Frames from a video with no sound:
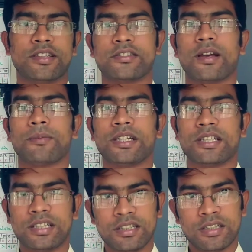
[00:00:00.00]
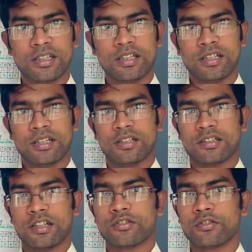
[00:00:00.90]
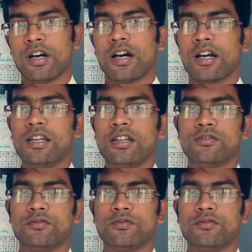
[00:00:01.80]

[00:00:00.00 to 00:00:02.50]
examinee. That's why